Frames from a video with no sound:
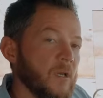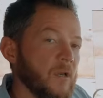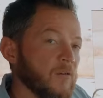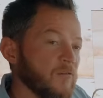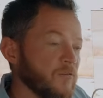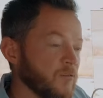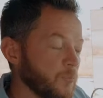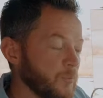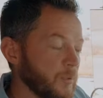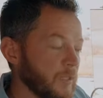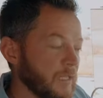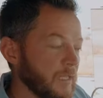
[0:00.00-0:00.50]

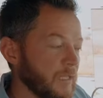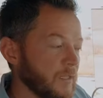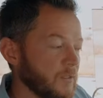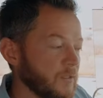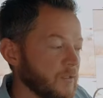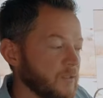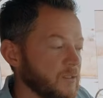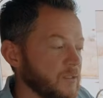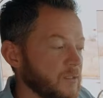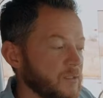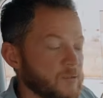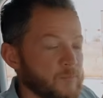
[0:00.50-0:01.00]
for
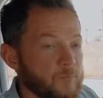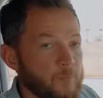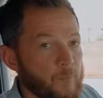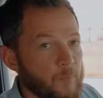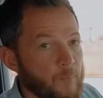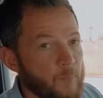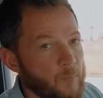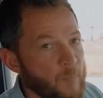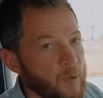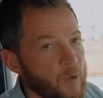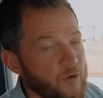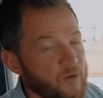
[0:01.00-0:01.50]
beginners is
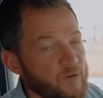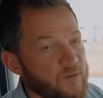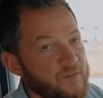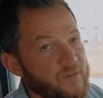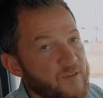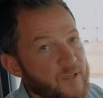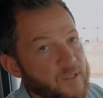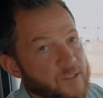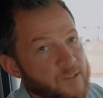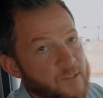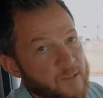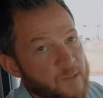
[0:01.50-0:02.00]

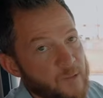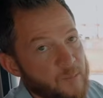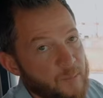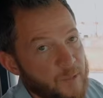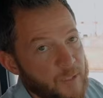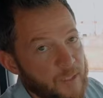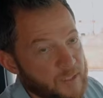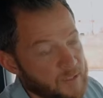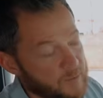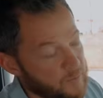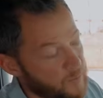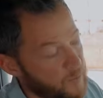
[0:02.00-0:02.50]
perfect
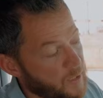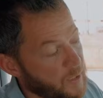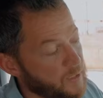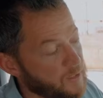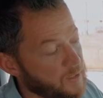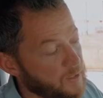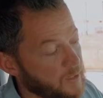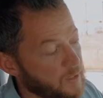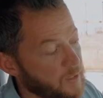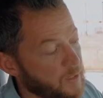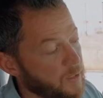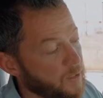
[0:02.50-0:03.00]
because what it's
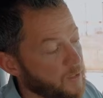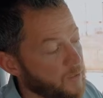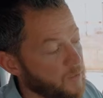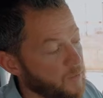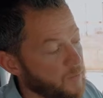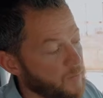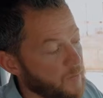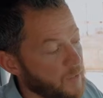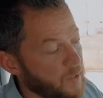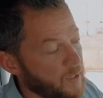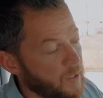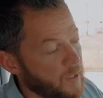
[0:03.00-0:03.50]
going to do
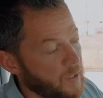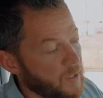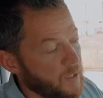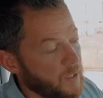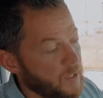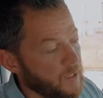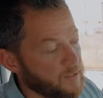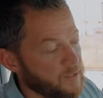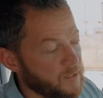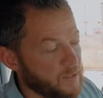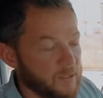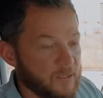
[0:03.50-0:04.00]

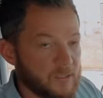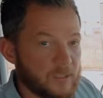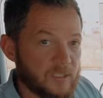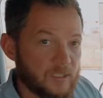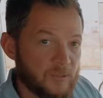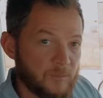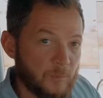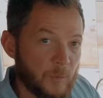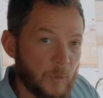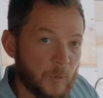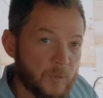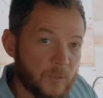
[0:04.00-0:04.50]
is going to
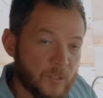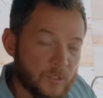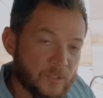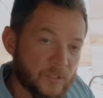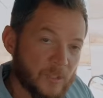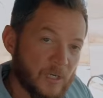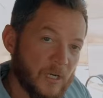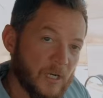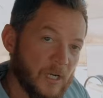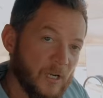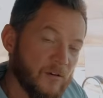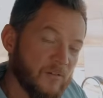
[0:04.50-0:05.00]
smooth the
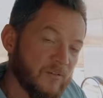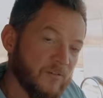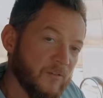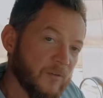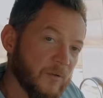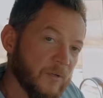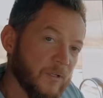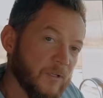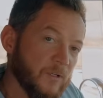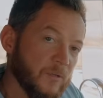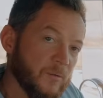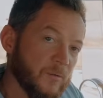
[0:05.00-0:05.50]
truck out
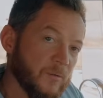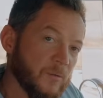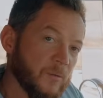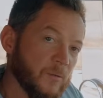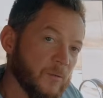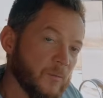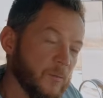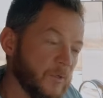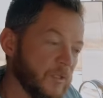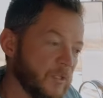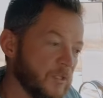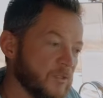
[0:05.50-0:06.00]
for you.
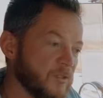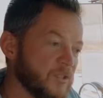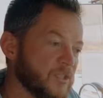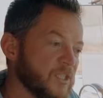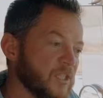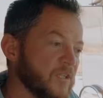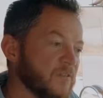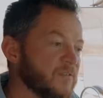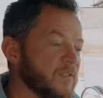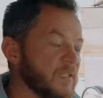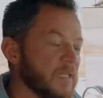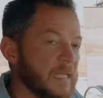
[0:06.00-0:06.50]
When you
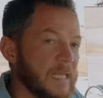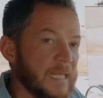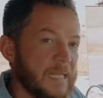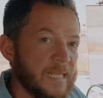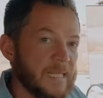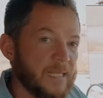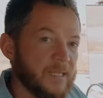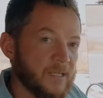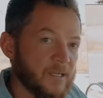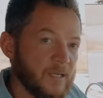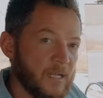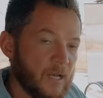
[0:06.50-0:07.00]
shift in
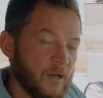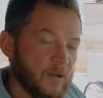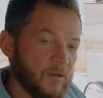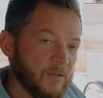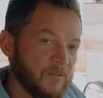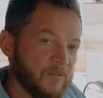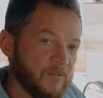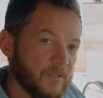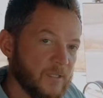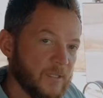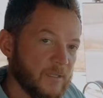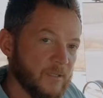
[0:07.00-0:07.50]
and out
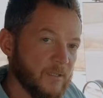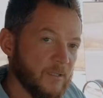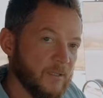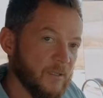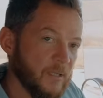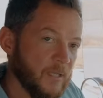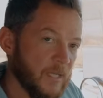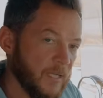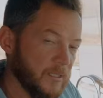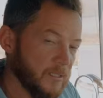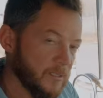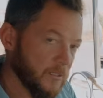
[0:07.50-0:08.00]
of
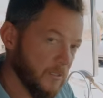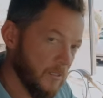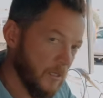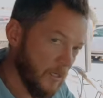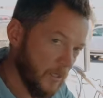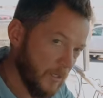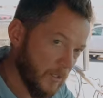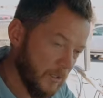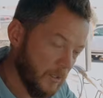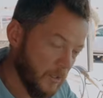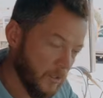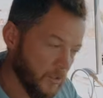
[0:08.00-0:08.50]
gear, it's
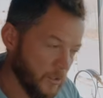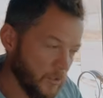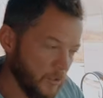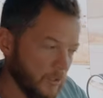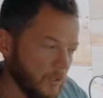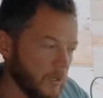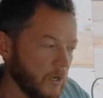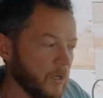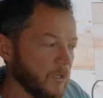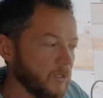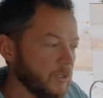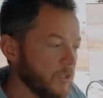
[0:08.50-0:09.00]
not going to
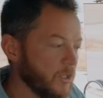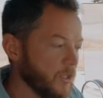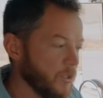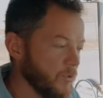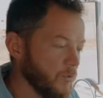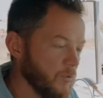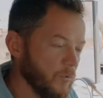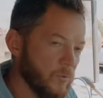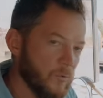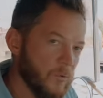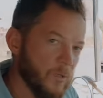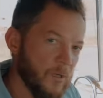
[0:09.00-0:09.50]
jerk on
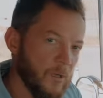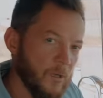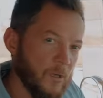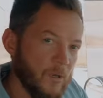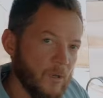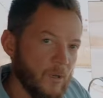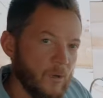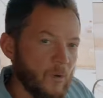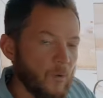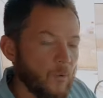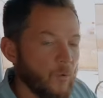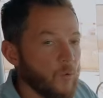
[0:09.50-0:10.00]
you
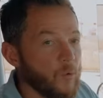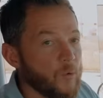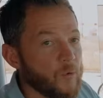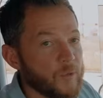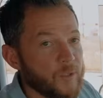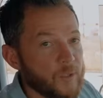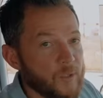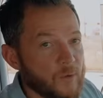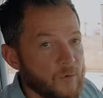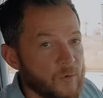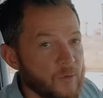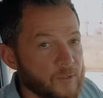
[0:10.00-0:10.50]
or
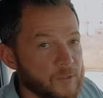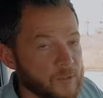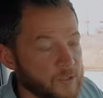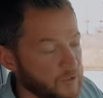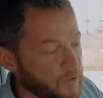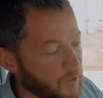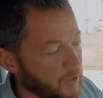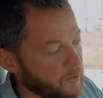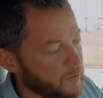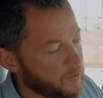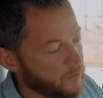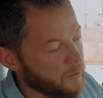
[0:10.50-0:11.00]
your
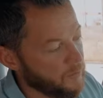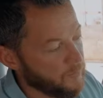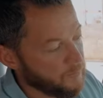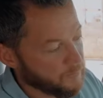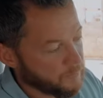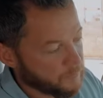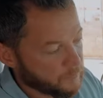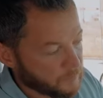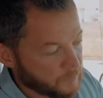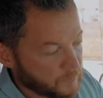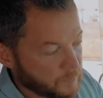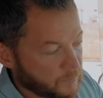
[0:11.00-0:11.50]
instructor.
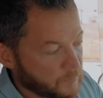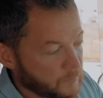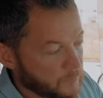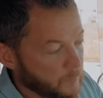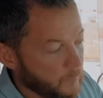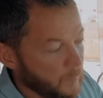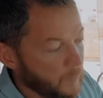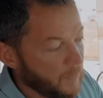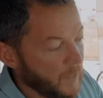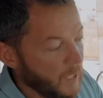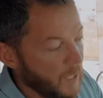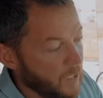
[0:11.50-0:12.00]

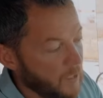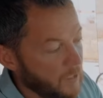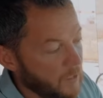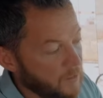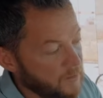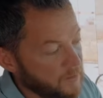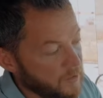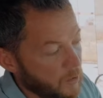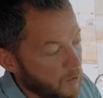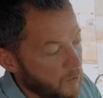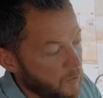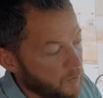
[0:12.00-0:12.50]
And
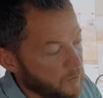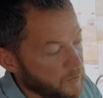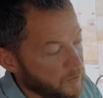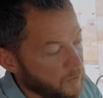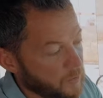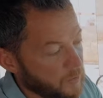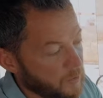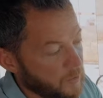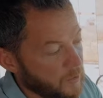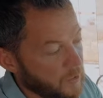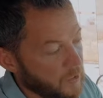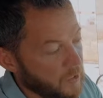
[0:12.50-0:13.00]
it's also going to